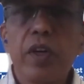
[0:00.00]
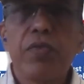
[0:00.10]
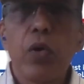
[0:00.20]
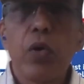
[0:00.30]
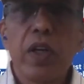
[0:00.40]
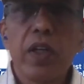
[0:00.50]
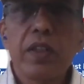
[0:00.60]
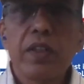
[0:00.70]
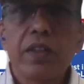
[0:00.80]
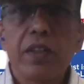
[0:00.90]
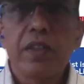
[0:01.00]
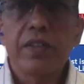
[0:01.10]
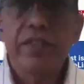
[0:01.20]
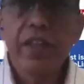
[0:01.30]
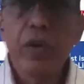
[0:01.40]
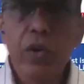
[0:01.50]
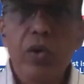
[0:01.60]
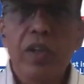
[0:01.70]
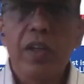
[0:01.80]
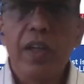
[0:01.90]
the founder, CEO,
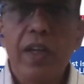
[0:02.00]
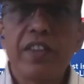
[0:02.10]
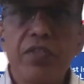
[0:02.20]
and